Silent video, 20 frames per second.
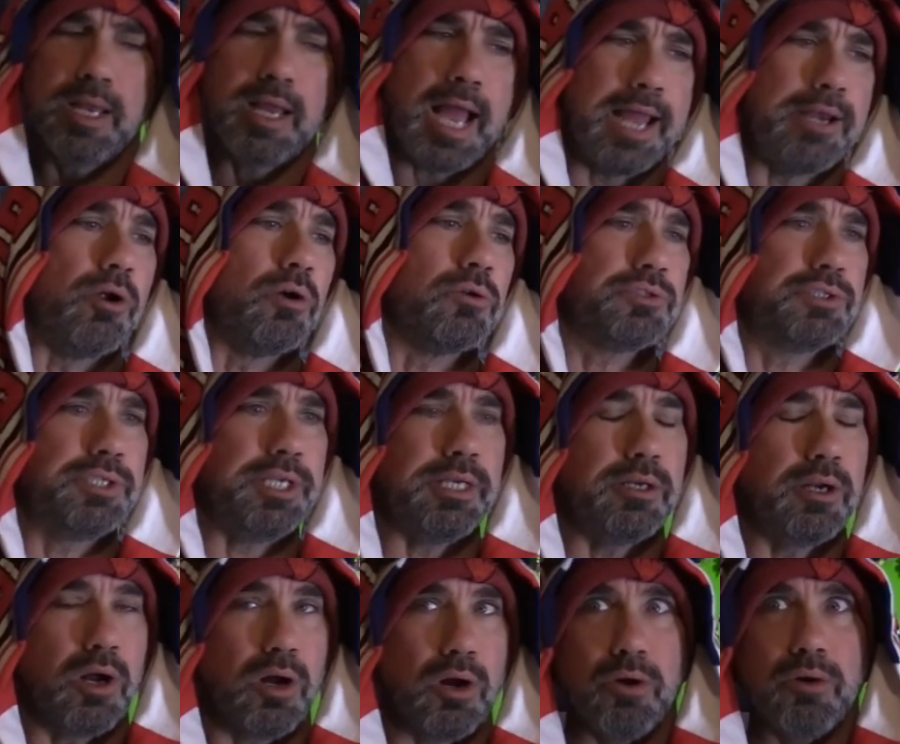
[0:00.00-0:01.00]
I know
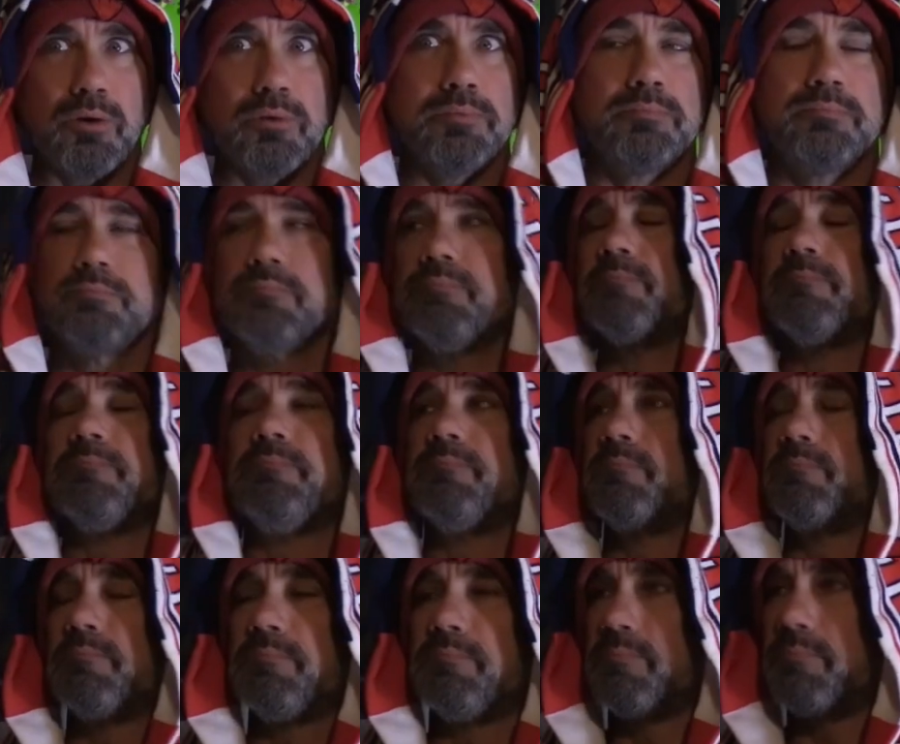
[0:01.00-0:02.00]
Zito
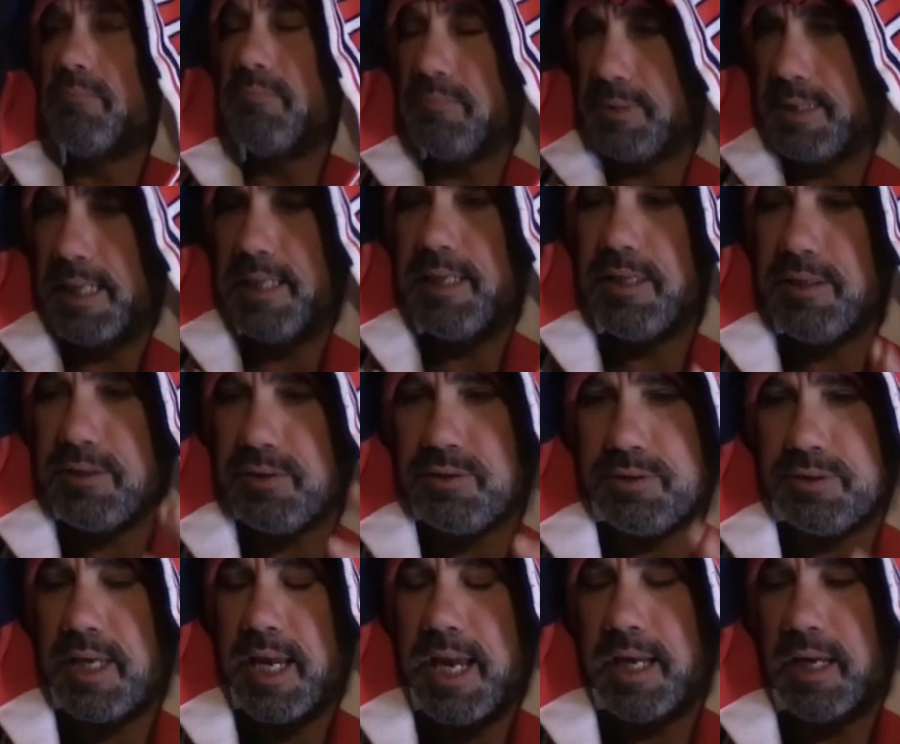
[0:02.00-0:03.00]
did his
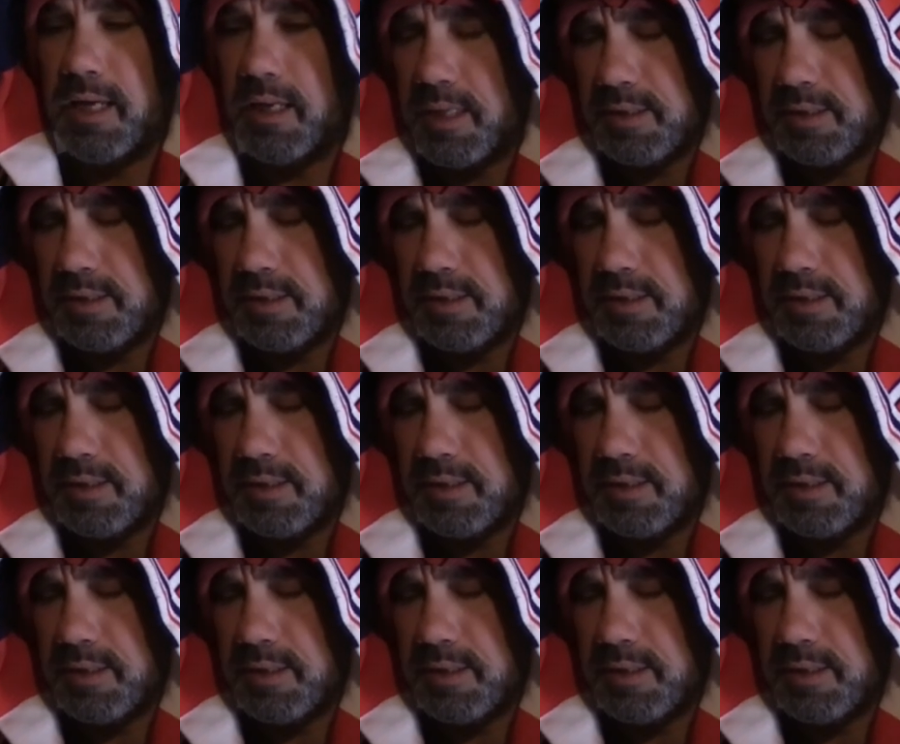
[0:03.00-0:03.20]
thing